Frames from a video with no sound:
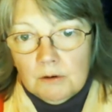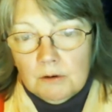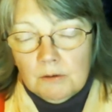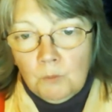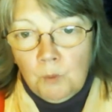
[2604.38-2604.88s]

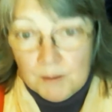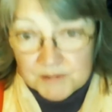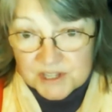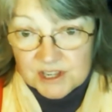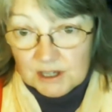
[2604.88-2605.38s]

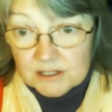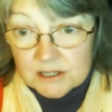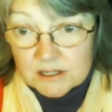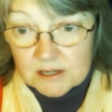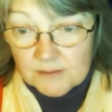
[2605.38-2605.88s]
websites
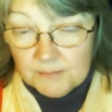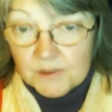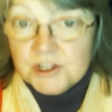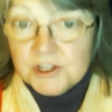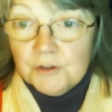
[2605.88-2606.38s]

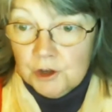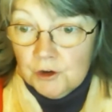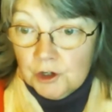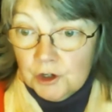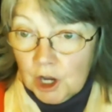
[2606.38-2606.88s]
so that you
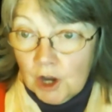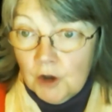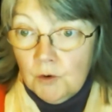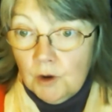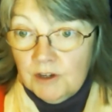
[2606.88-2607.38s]
can go
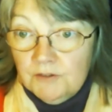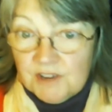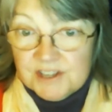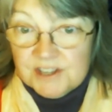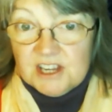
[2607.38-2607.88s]
and
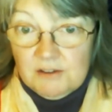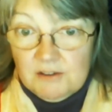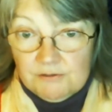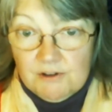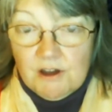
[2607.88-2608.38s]
investigate
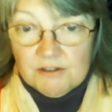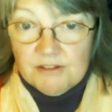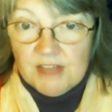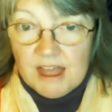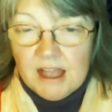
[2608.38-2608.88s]
further
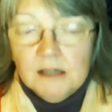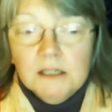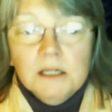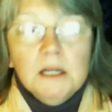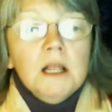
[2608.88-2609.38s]
there.
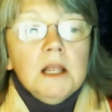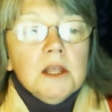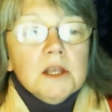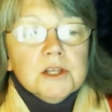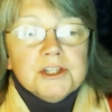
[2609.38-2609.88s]

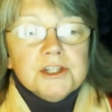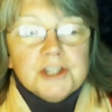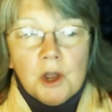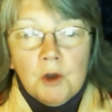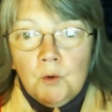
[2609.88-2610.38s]

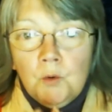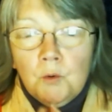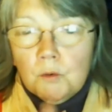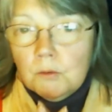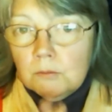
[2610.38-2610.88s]
So,
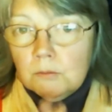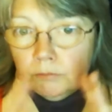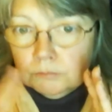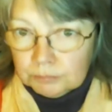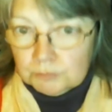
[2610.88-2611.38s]

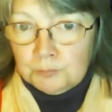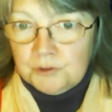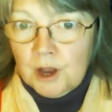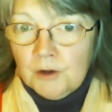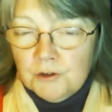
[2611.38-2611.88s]

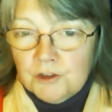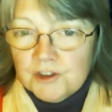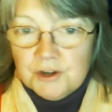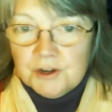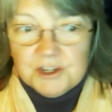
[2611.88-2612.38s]
yeah, there's no
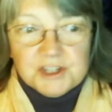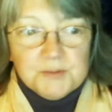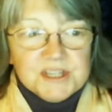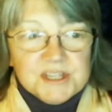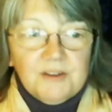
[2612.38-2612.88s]
need to miss
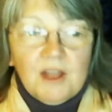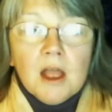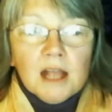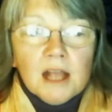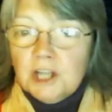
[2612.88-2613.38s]
out on that.
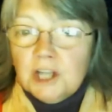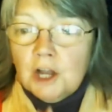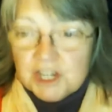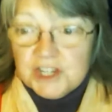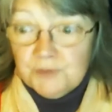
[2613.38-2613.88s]
Ildiko,
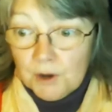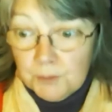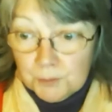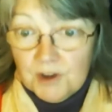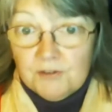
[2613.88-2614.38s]
just very
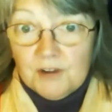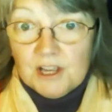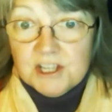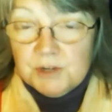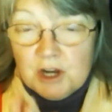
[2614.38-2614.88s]
briefly, so
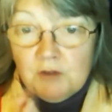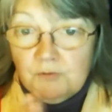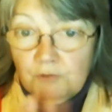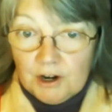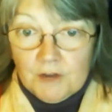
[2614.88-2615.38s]
we don't run
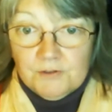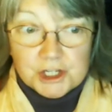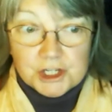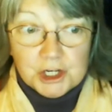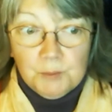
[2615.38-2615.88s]
over
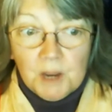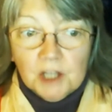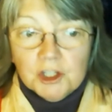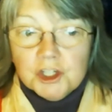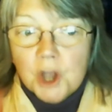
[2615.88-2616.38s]
too
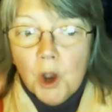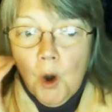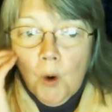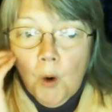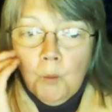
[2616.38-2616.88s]
much,
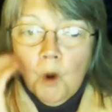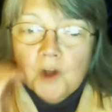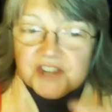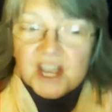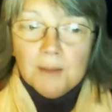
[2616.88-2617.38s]
what's
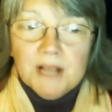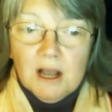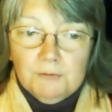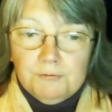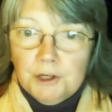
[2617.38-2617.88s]
coming up
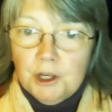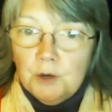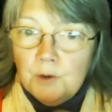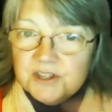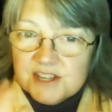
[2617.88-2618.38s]
for you? Is there